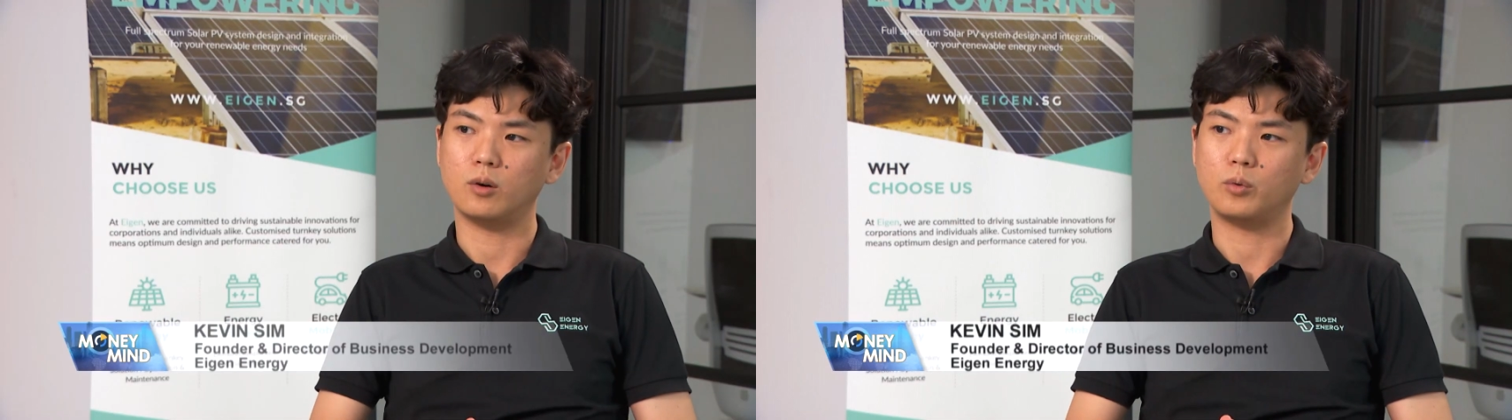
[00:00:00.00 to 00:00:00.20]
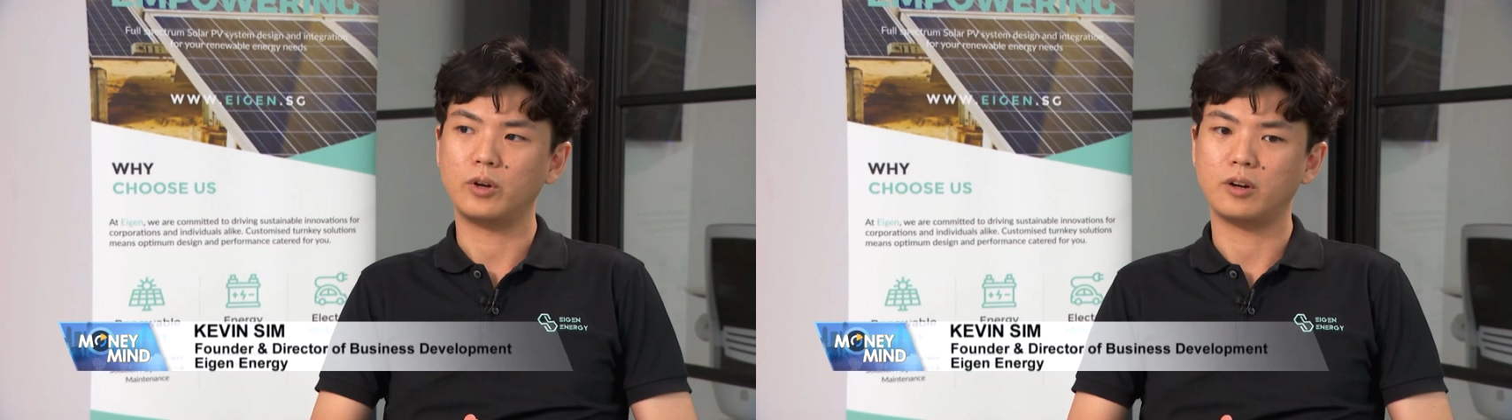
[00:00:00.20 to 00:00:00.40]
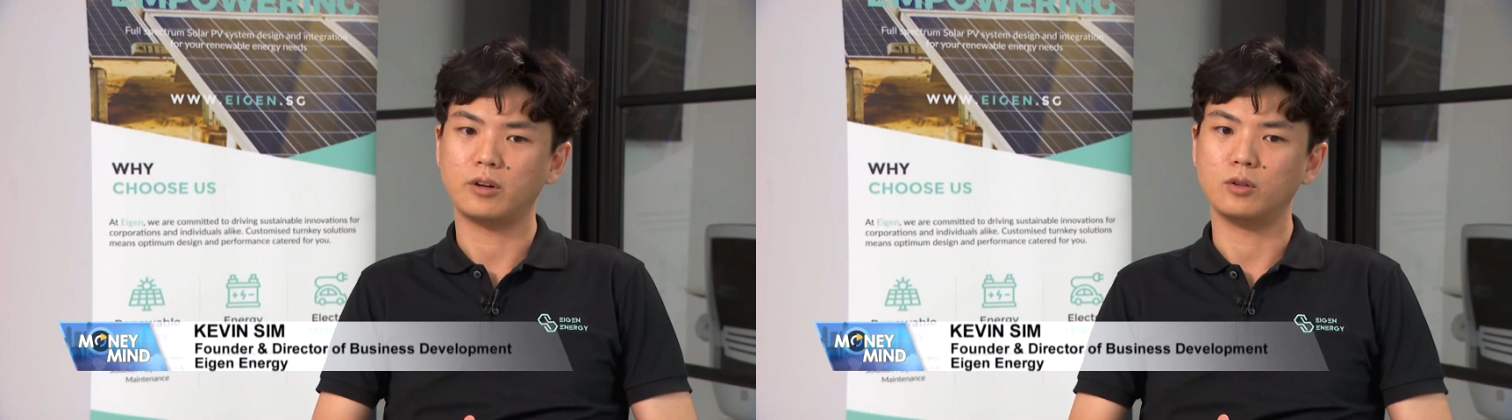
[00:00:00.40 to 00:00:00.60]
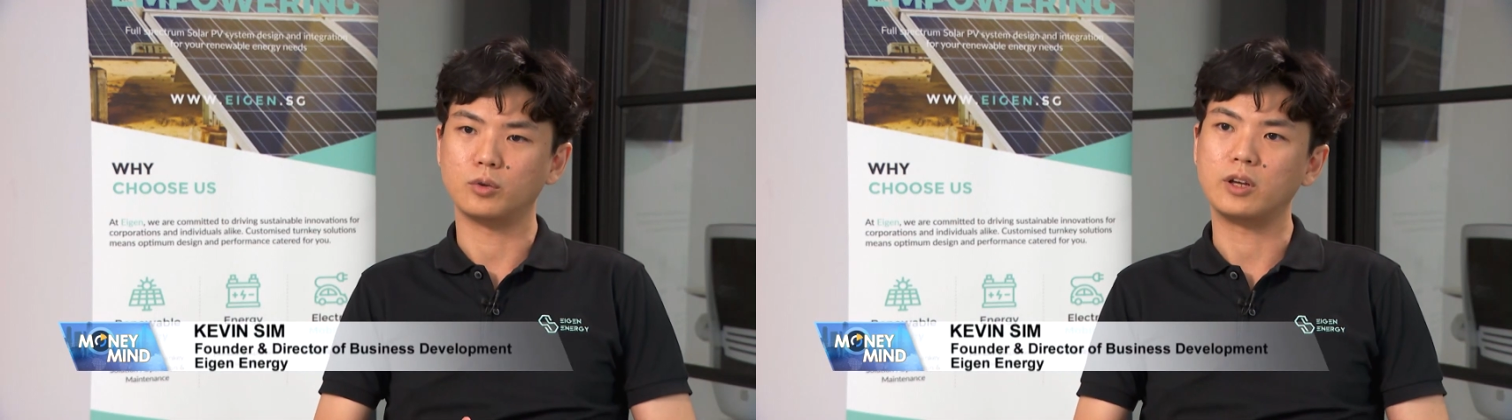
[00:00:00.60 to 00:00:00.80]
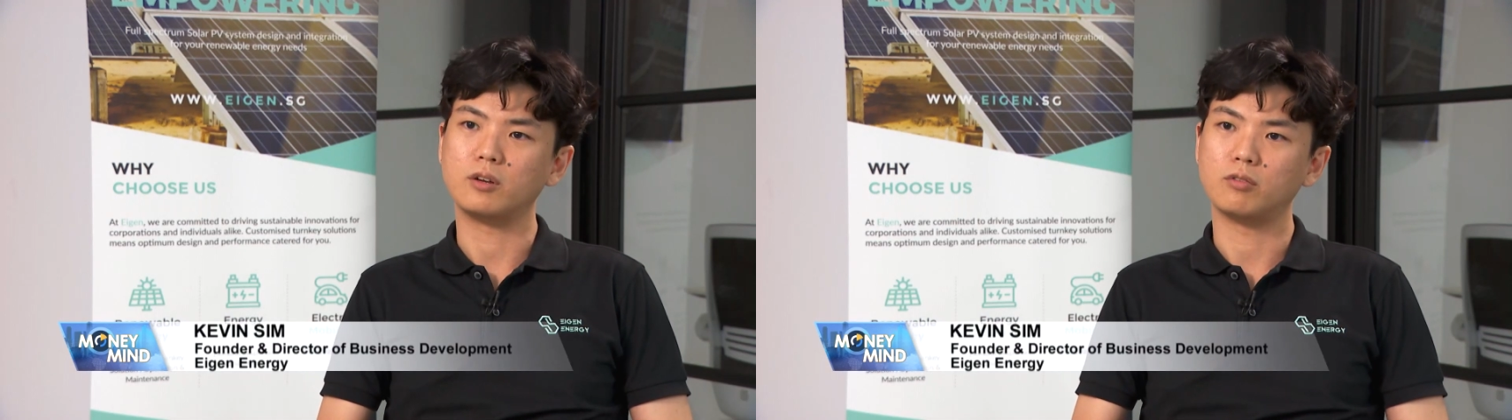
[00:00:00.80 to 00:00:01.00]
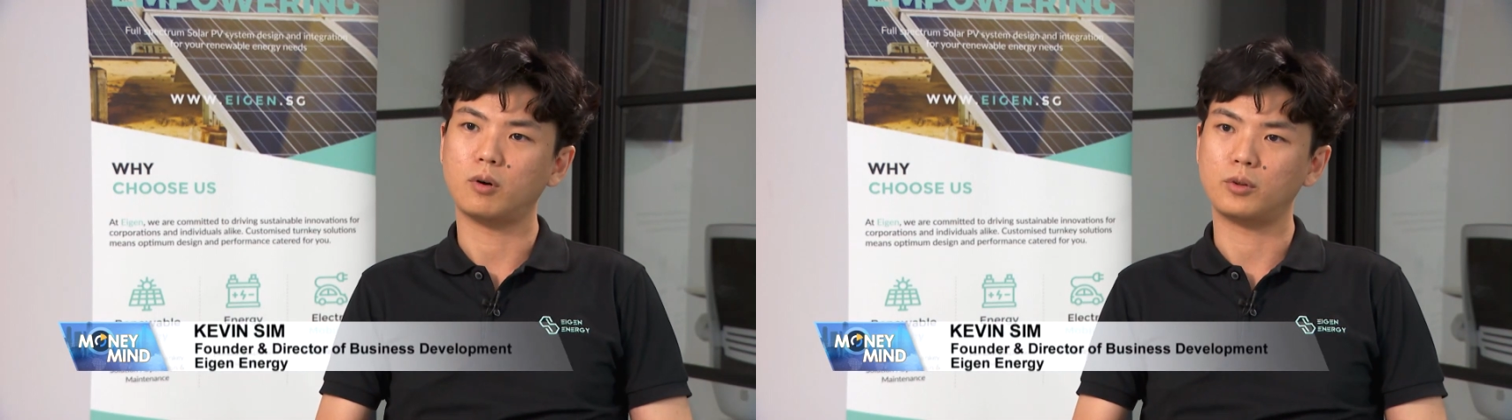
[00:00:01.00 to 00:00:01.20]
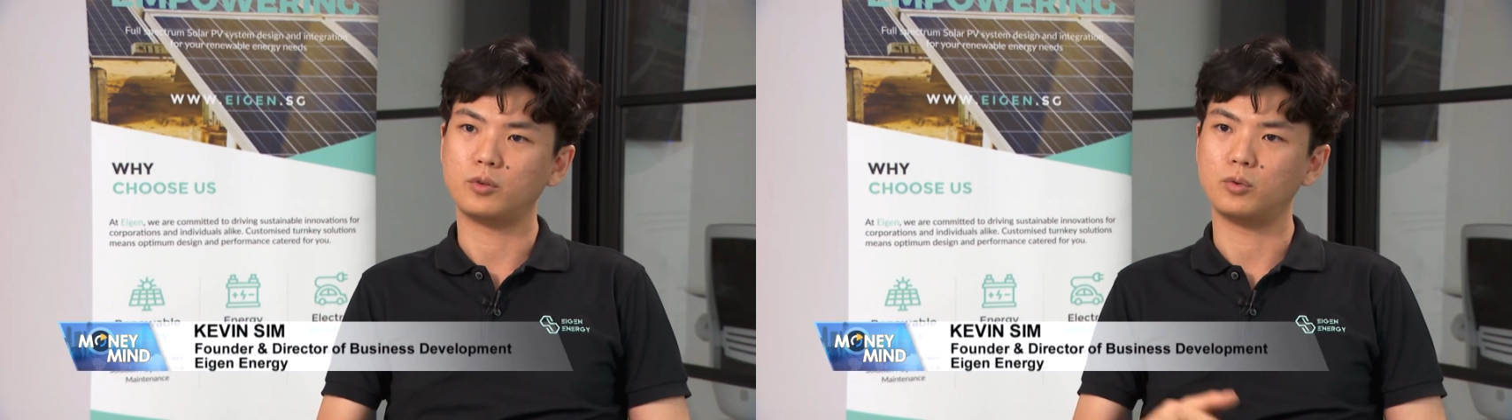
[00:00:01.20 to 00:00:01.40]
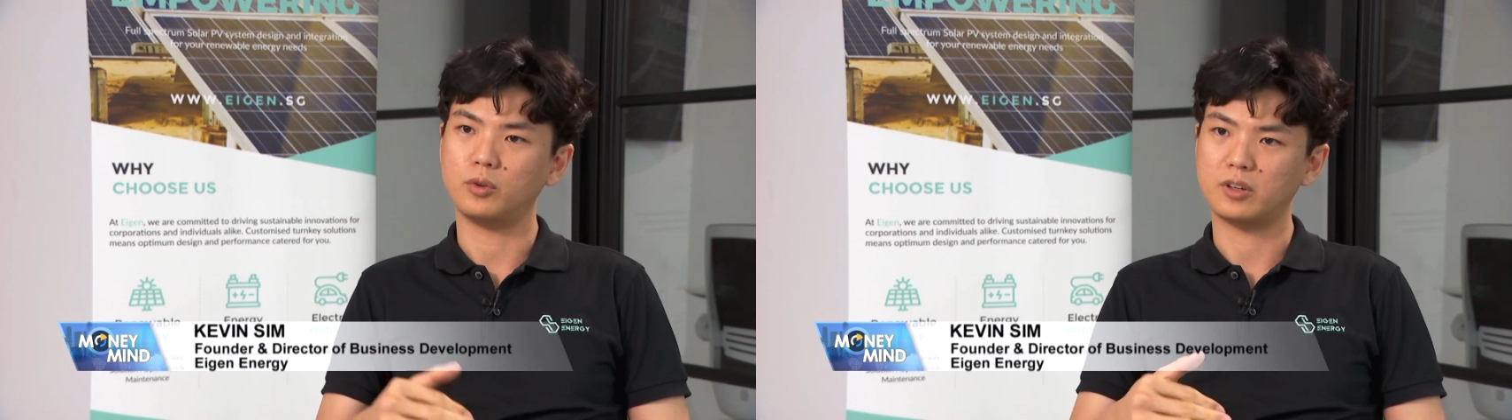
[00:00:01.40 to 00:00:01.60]
we are looking forward
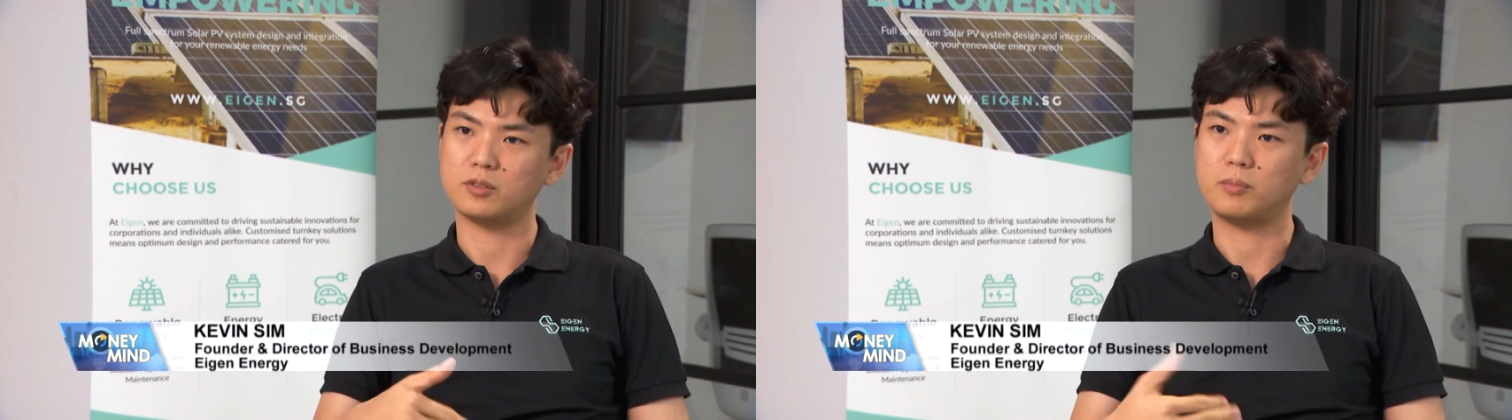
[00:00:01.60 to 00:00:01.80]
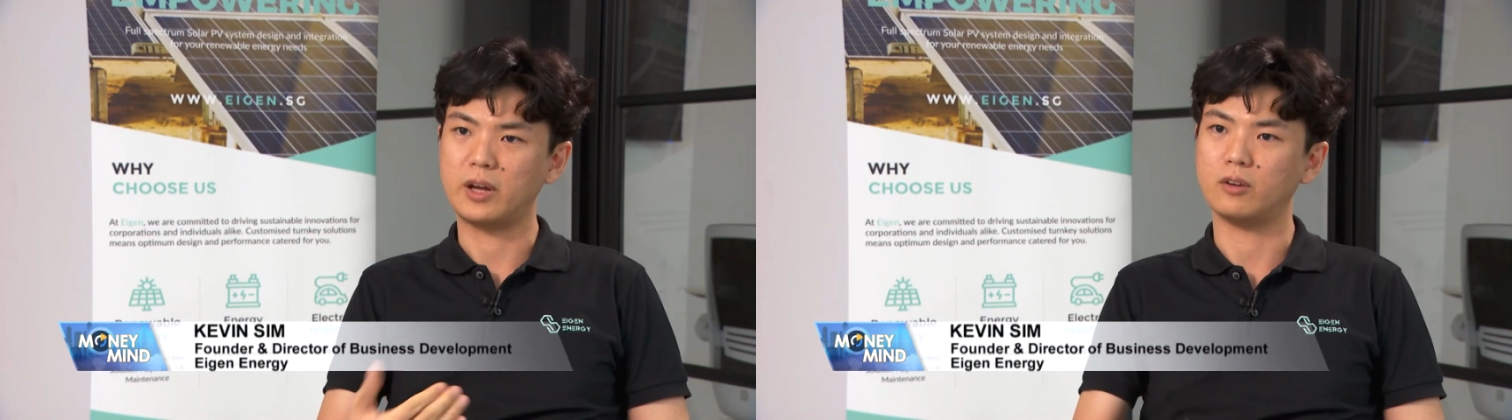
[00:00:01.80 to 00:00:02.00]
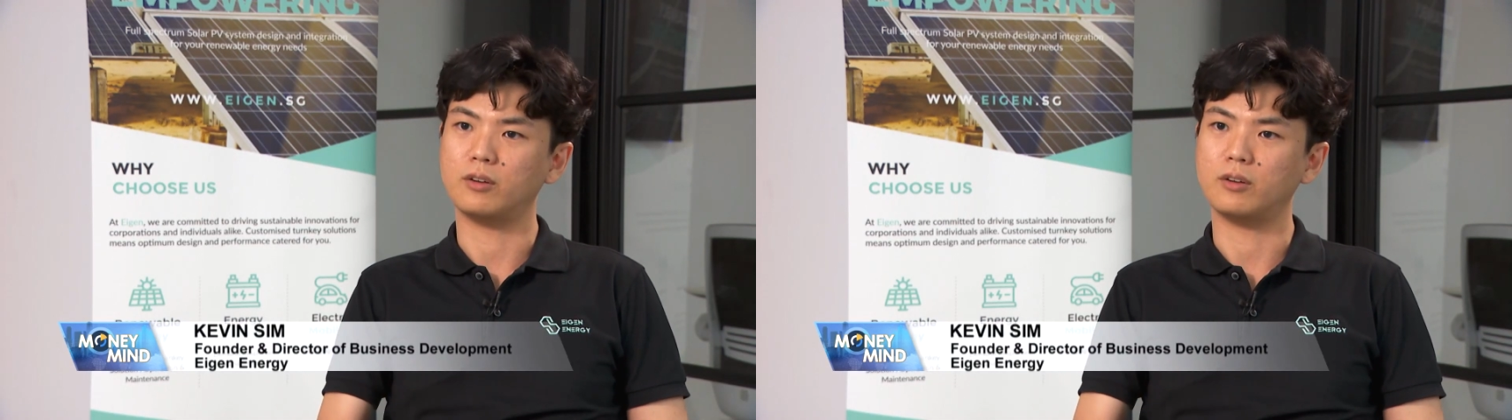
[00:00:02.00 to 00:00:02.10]
to expand